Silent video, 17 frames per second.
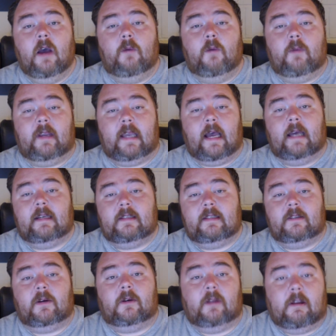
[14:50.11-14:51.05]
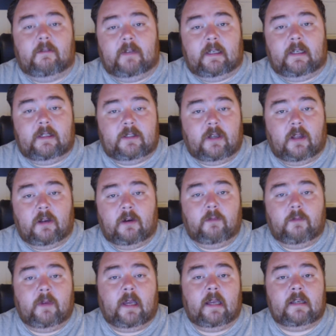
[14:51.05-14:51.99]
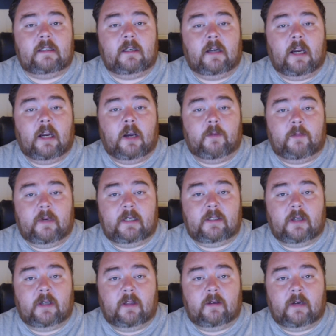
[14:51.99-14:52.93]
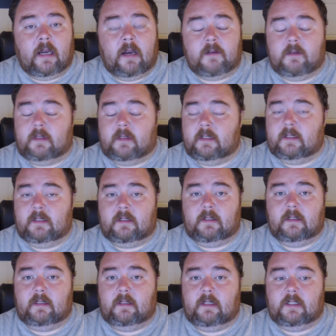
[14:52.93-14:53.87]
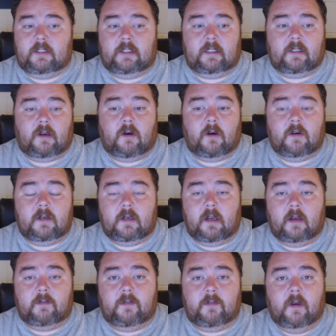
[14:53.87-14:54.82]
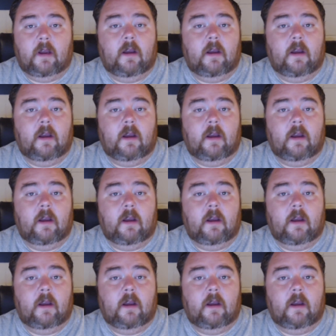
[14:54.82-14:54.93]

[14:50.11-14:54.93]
We got to start loving each other. We got to start helping each other out. This shit's hard enough.